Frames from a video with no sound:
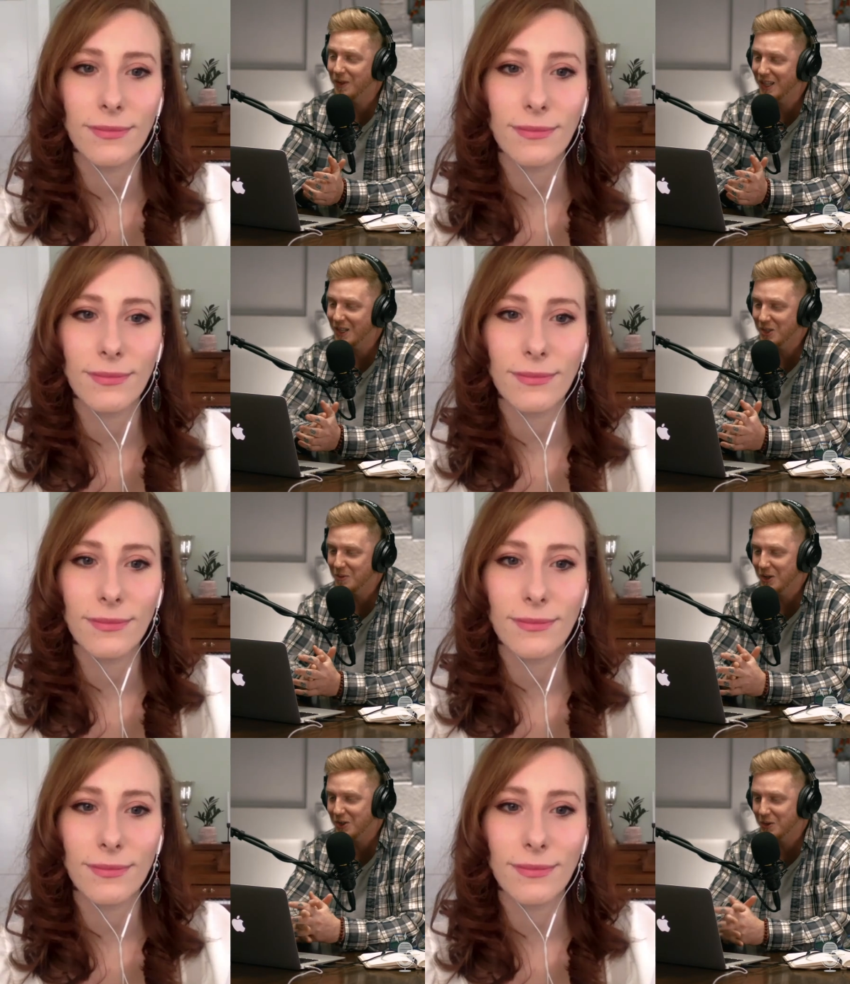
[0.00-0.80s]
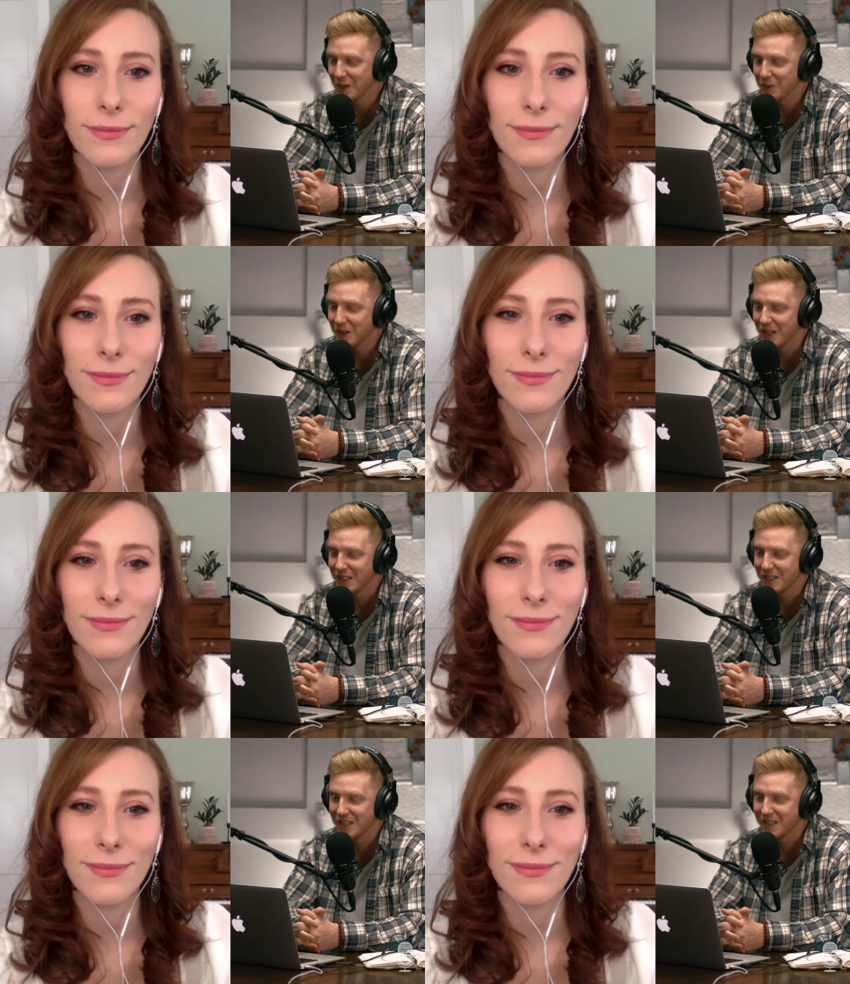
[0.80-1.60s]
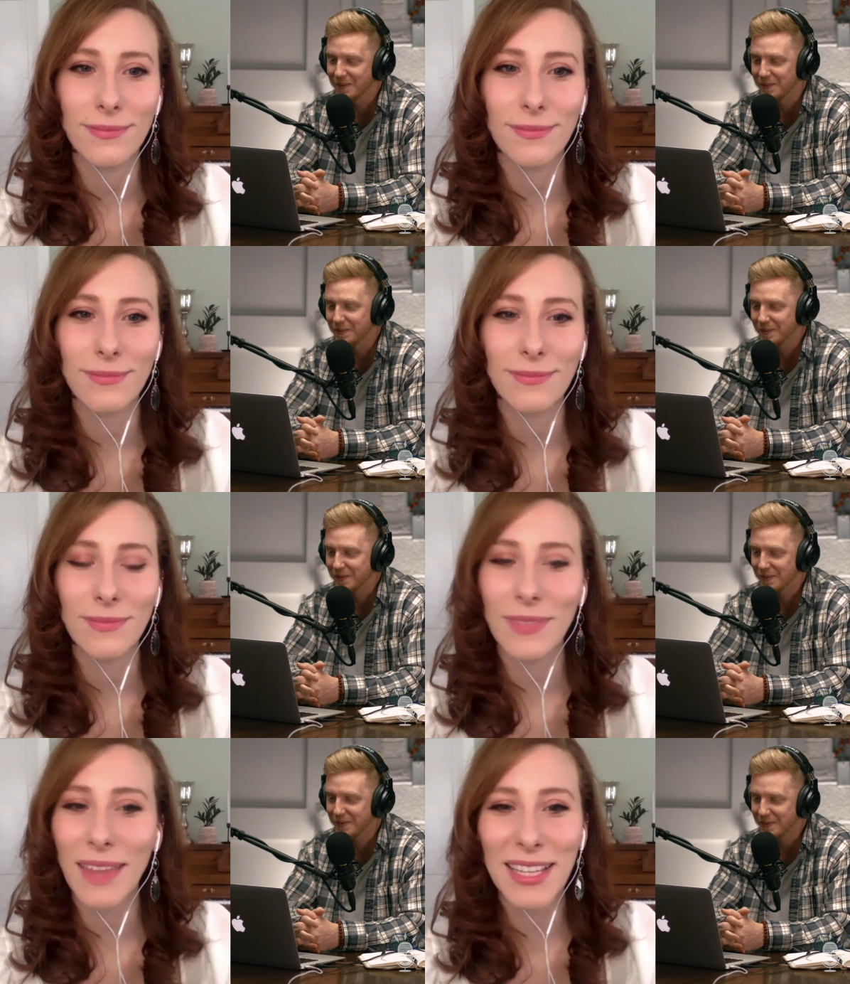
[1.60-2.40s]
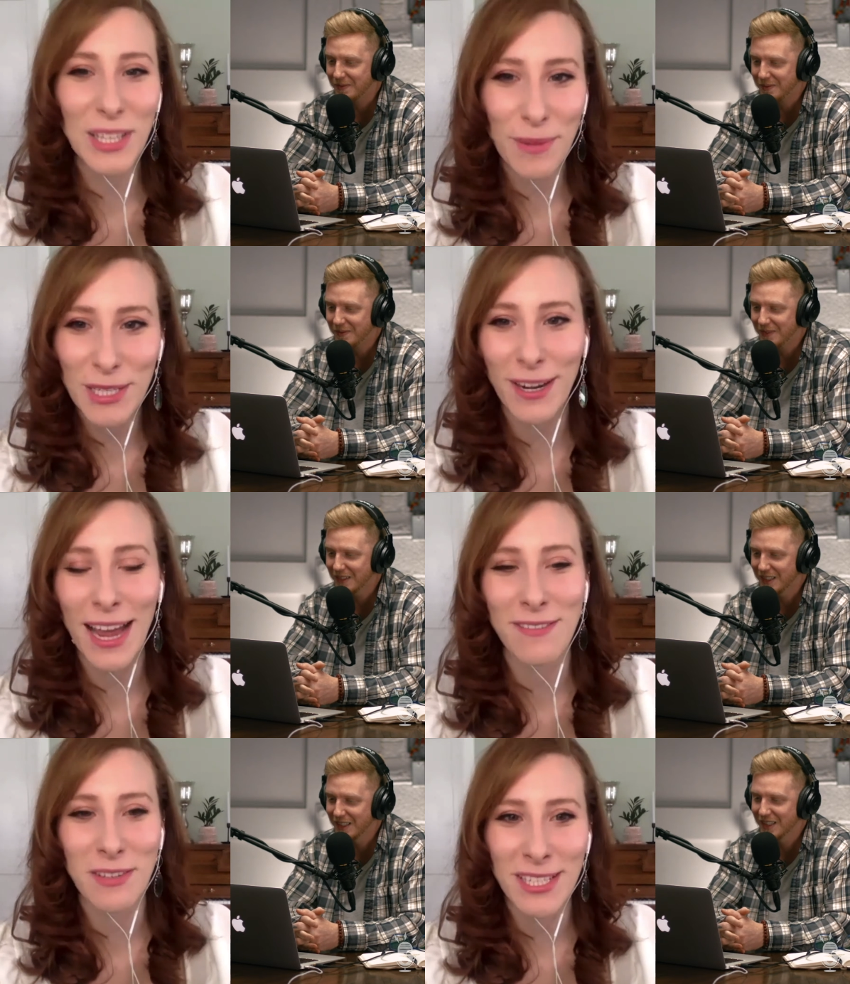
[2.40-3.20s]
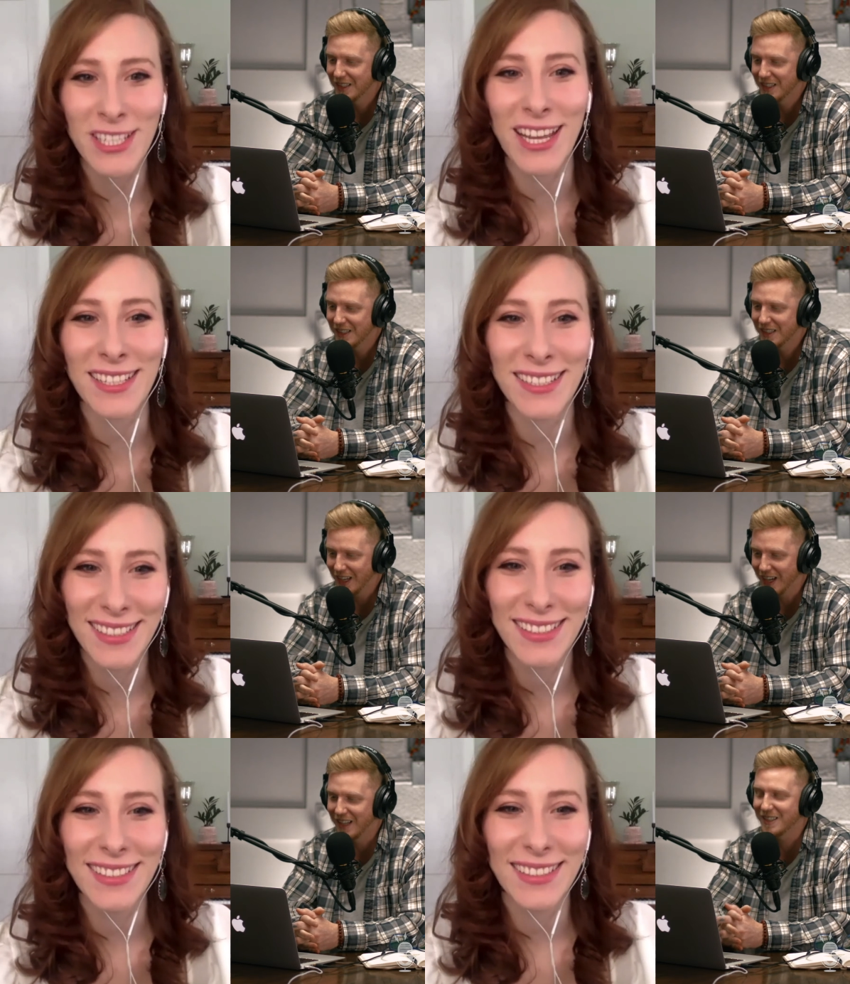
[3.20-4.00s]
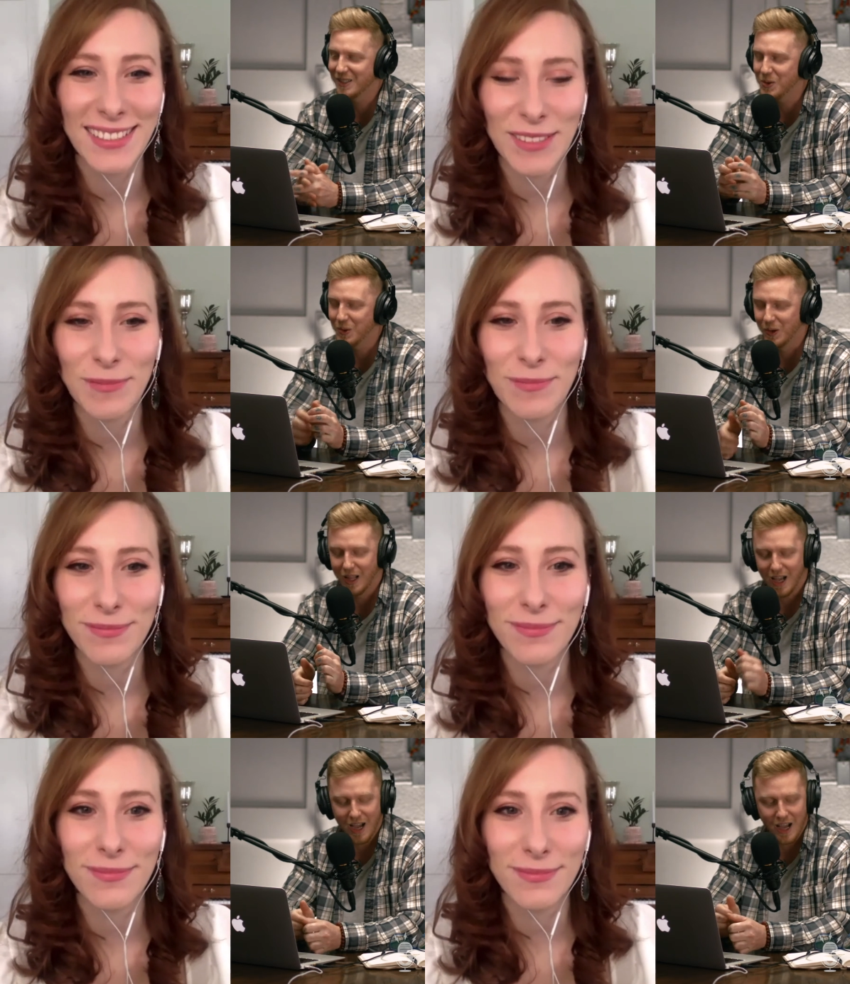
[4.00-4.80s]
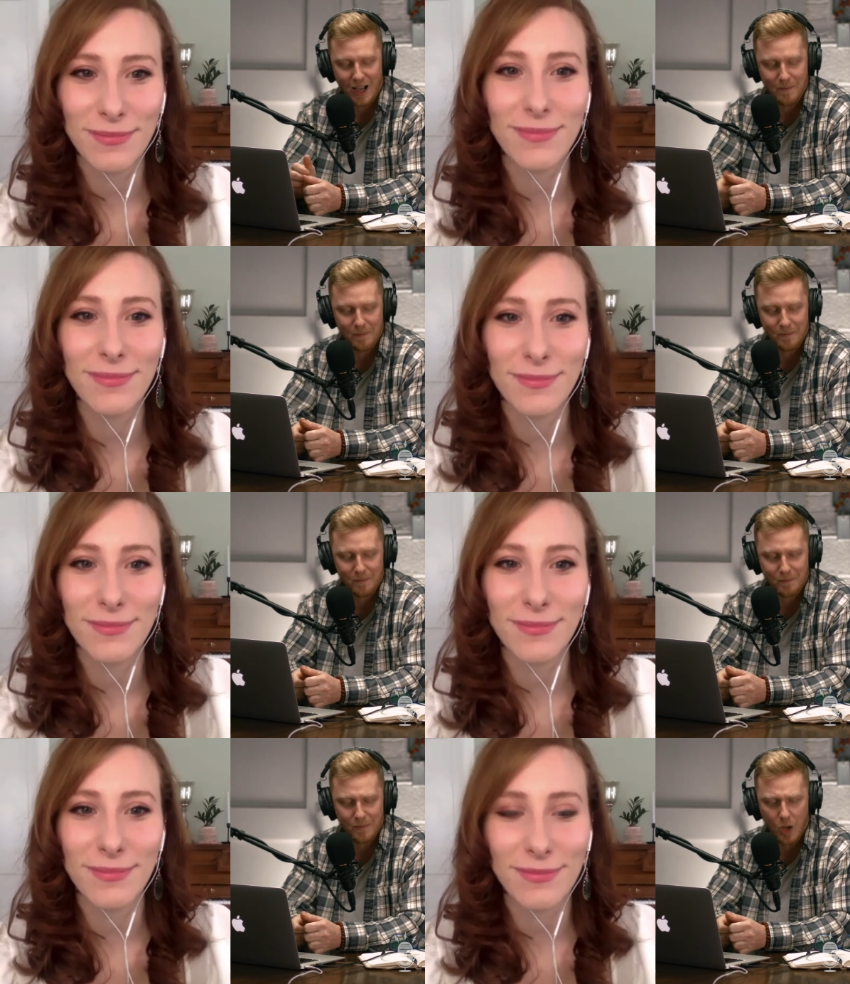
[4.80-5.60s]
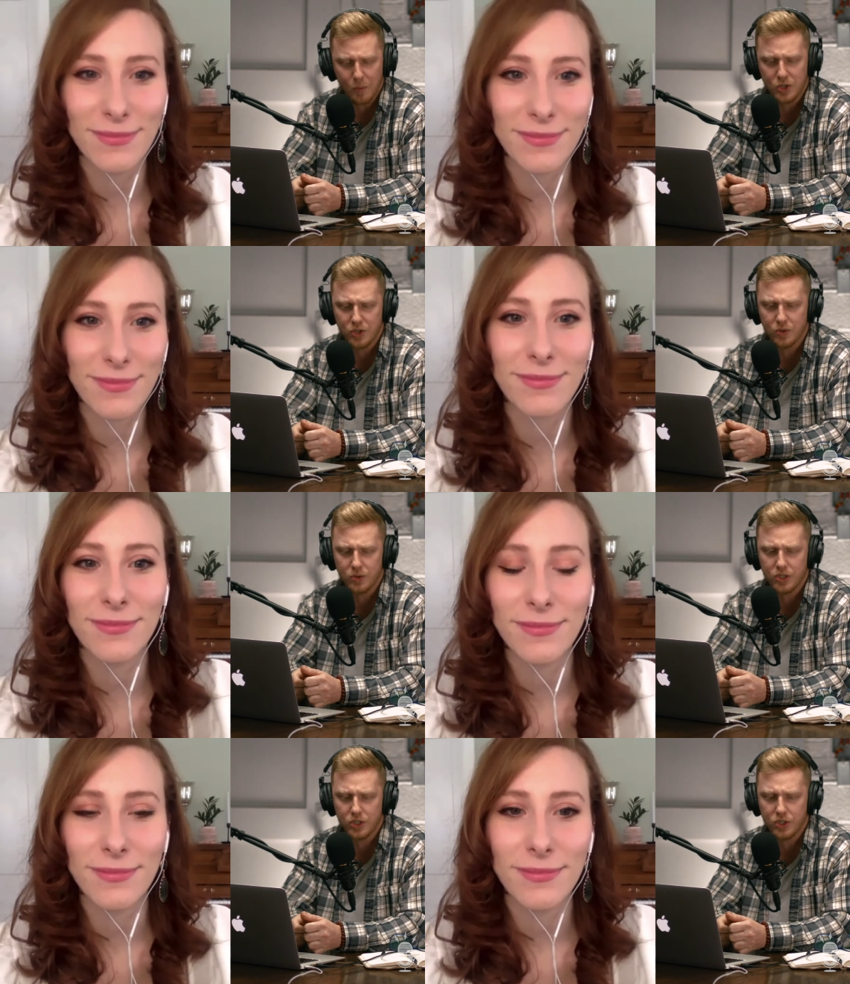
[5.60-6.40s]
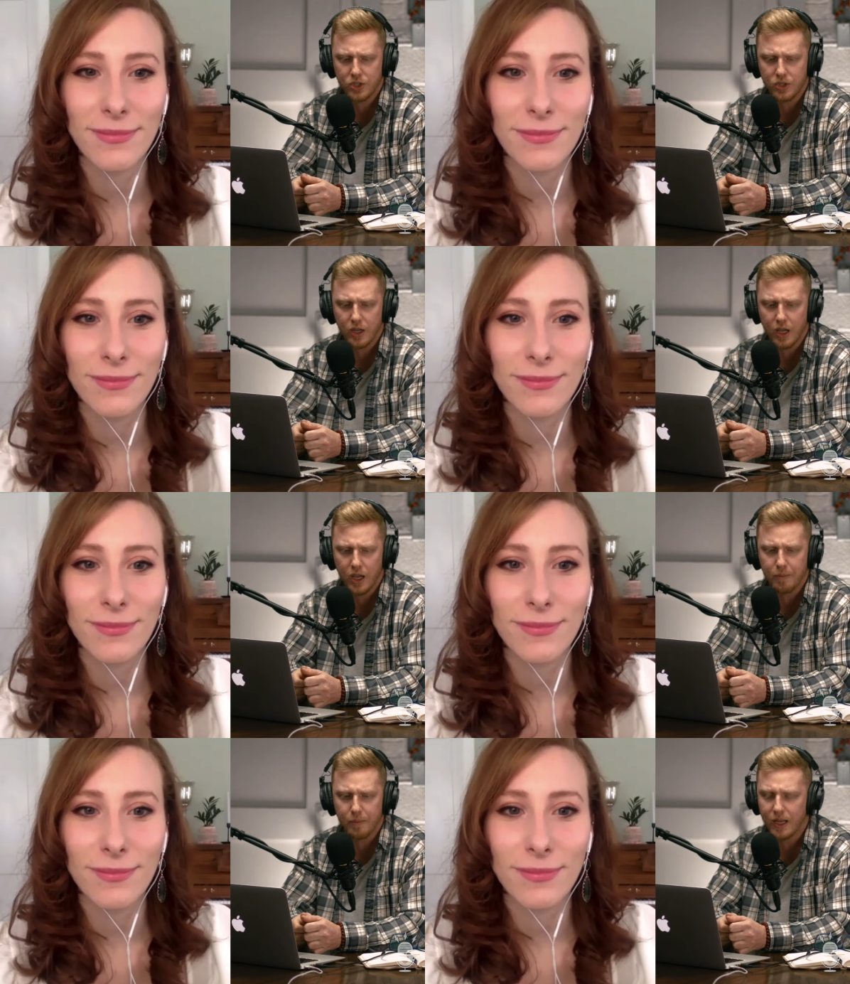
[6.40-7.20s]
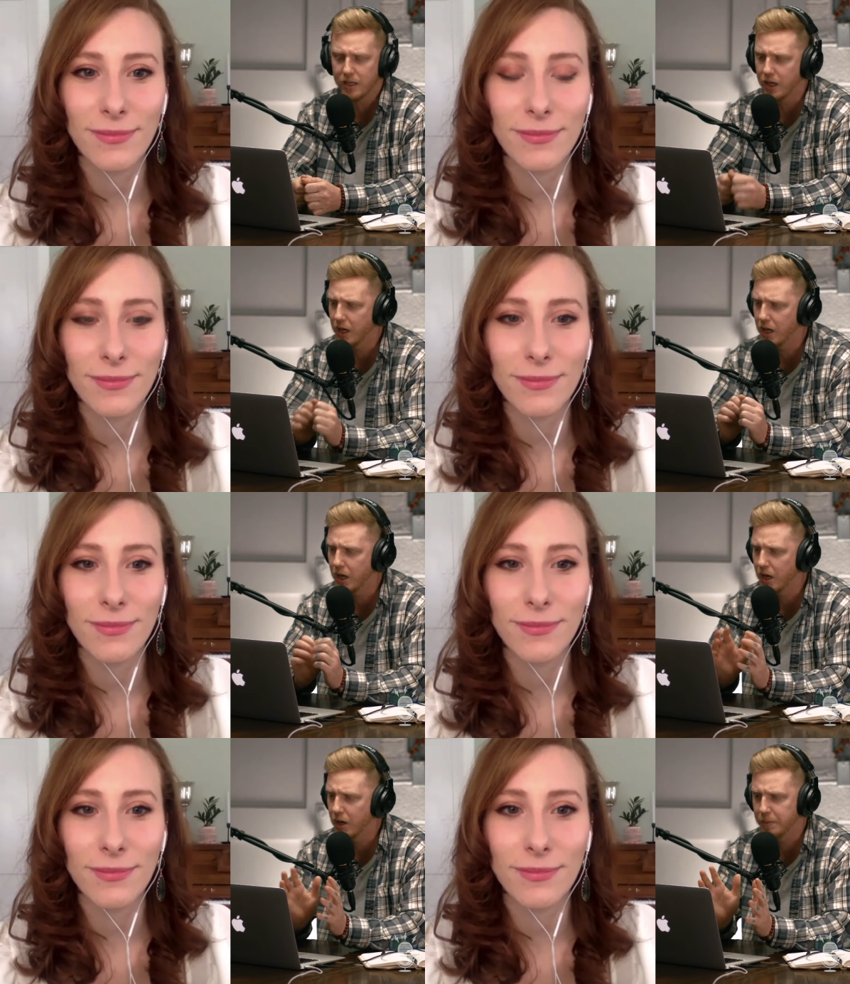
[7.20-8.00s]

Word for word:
Speaker 1: thank you so much for being with us.
Speaker 2: Thanks so much for having me, Shane.
Speaker 1: Yeah, this is cool. Um, Hope, would you just paint a, a